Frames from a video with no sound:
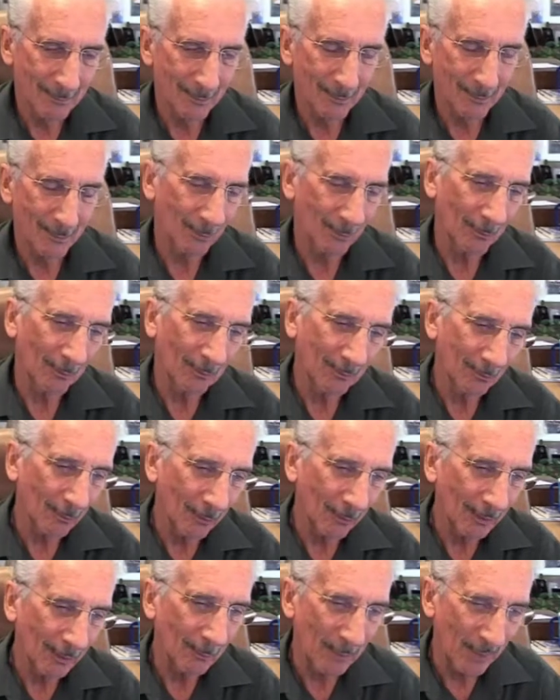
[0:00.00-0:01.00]
know,
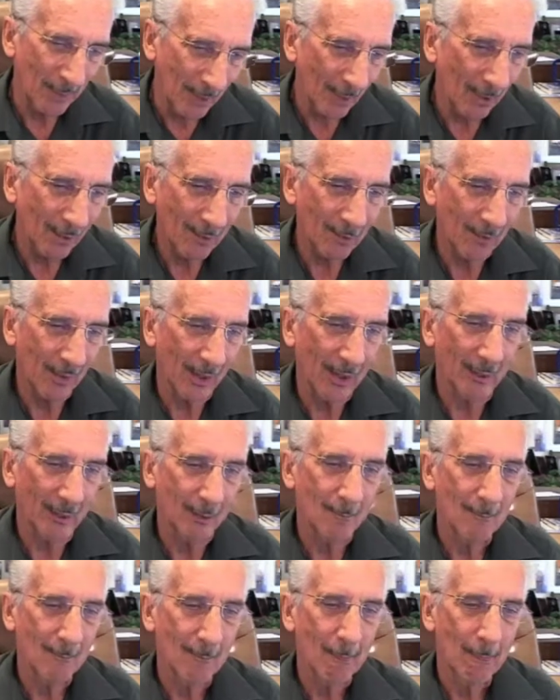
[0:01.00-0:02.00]
really beyond that,
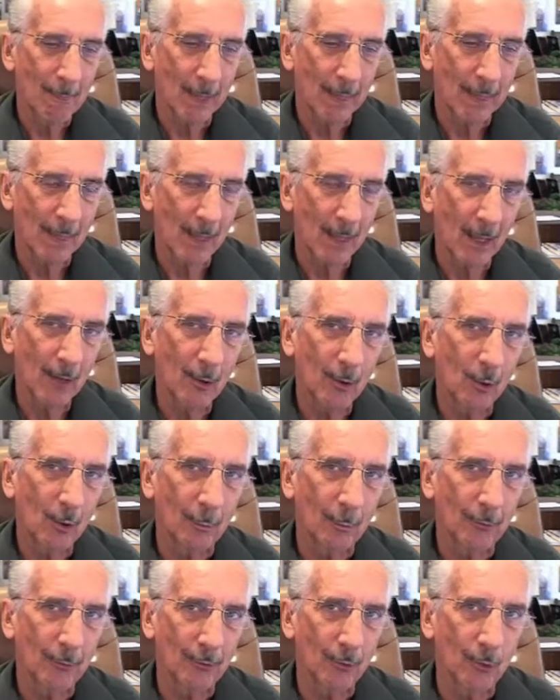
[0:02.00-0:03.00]
I
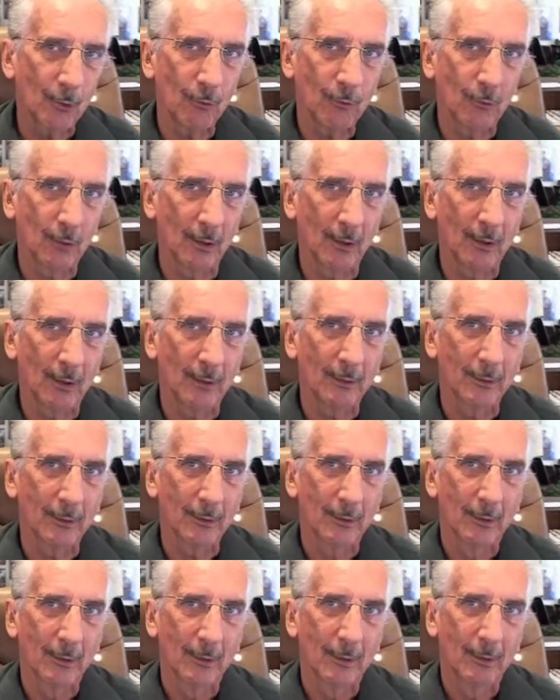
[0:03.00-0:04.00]
hope that you find
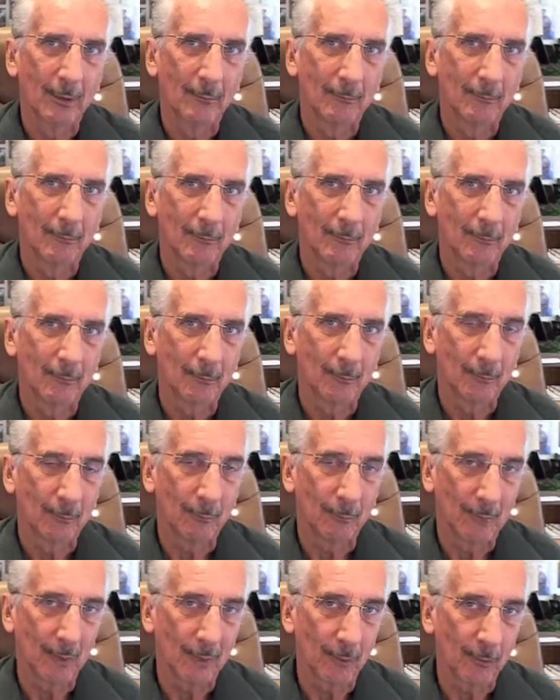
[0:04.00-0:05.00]

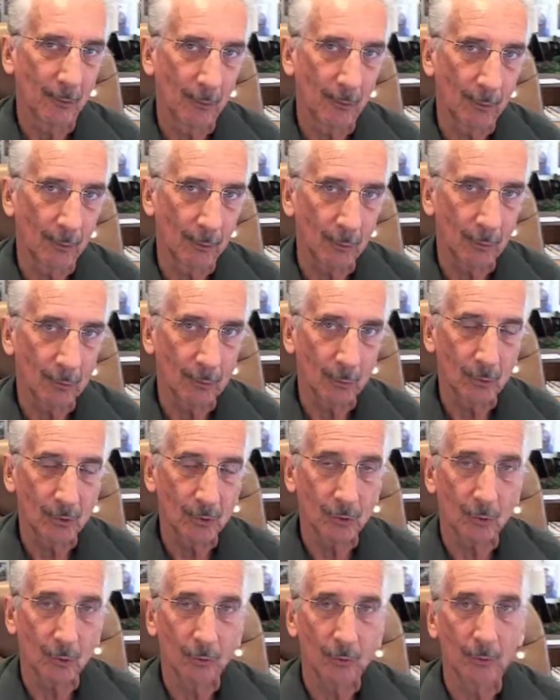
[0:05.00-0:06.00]
either your
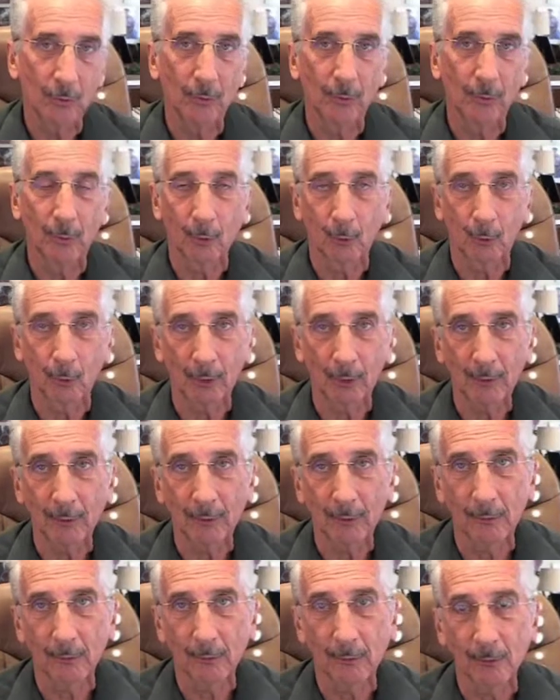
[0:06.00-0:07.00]
children or
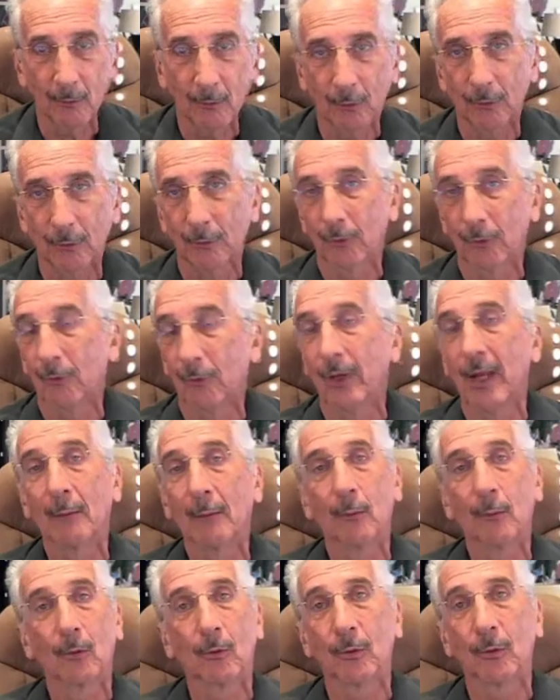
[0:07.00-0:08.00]
relatives' children or
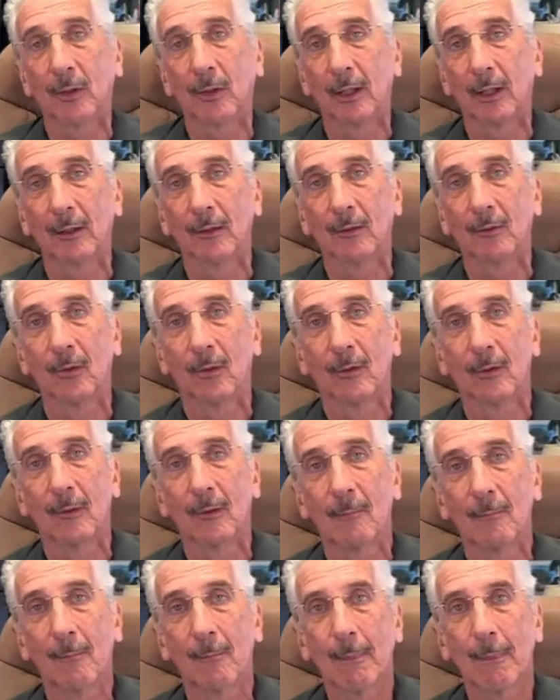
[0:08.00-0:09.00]
neighborhood kids,
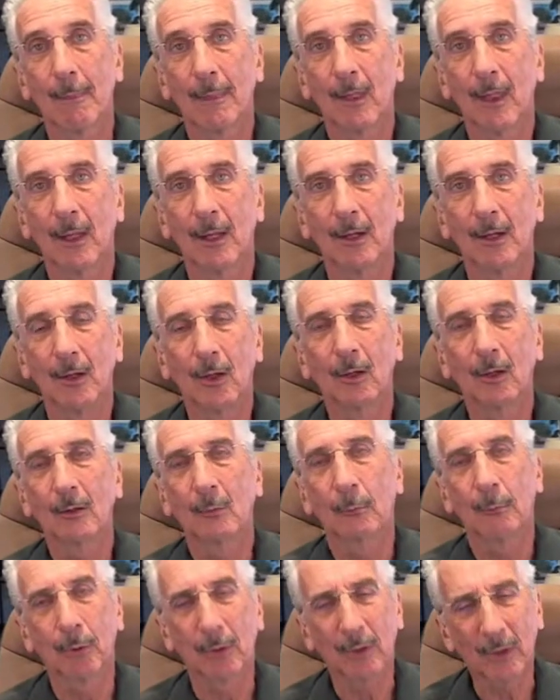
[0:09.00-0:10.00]
young,
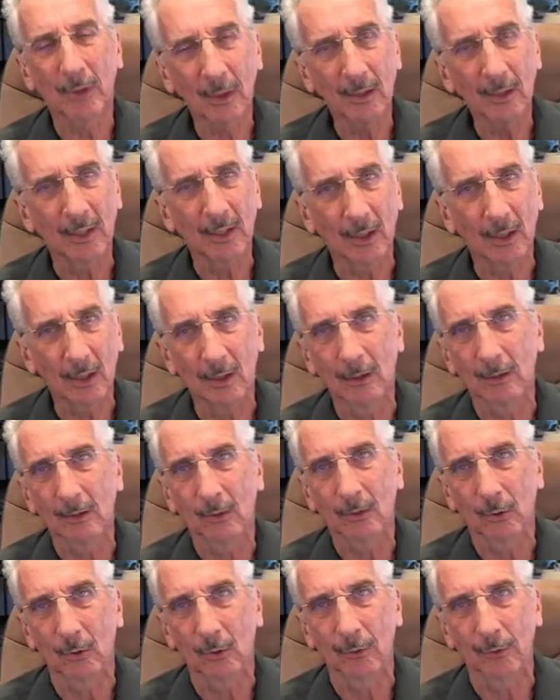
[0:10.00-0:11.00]
particularly young
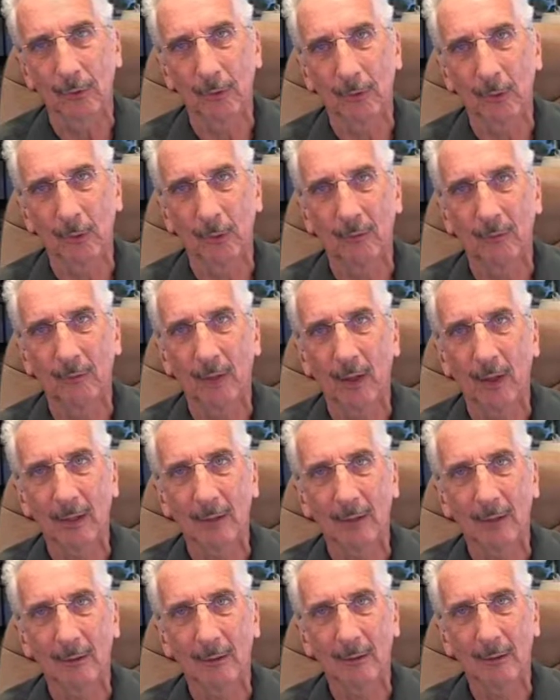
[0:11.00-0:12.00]
children who have
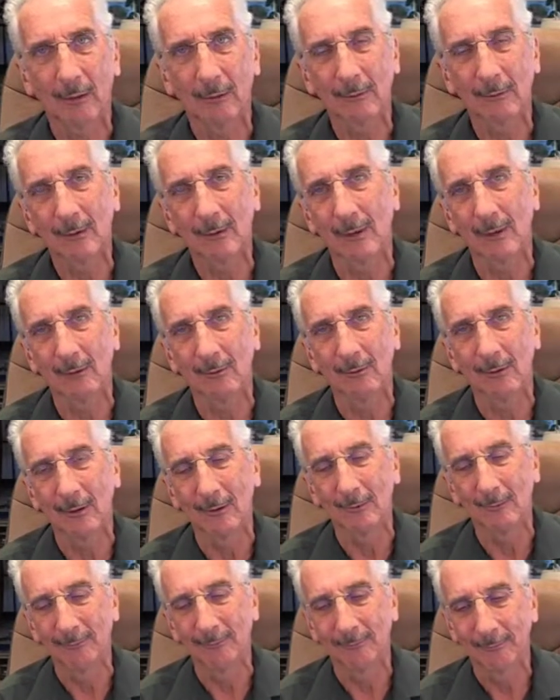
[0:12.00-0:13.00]
not kind of
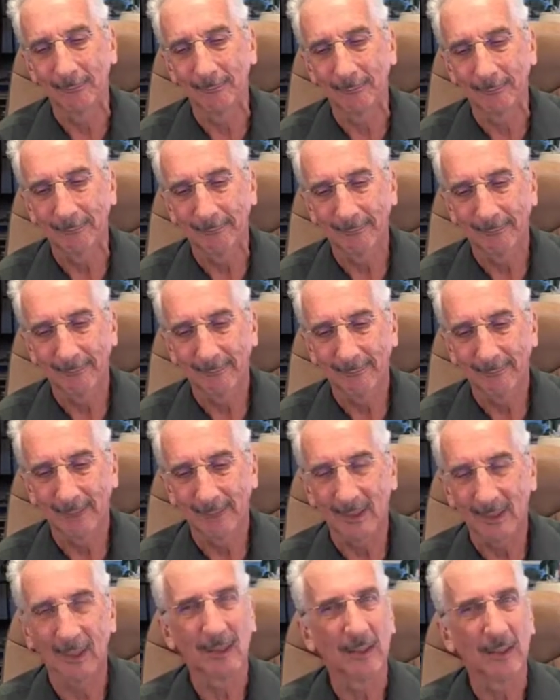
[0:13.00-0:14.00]
um,
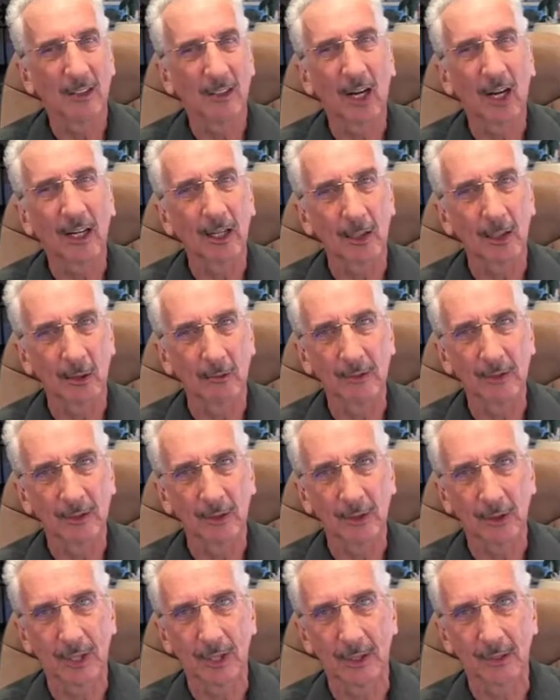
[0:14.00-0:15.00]
gotten tired of
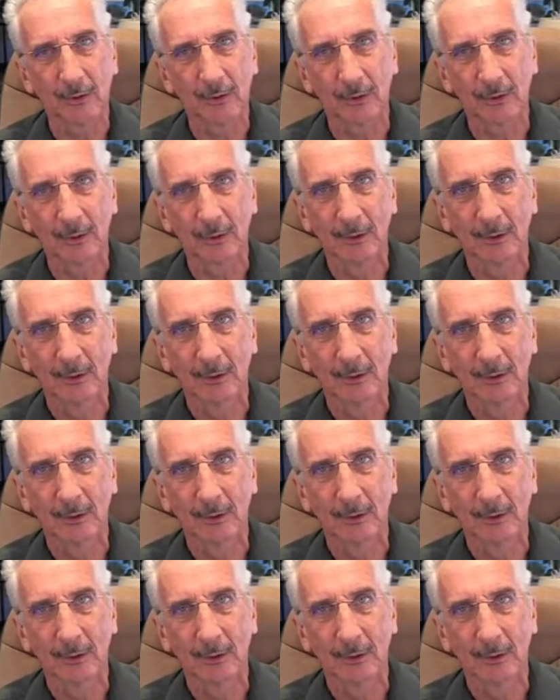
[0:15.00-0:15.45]
education,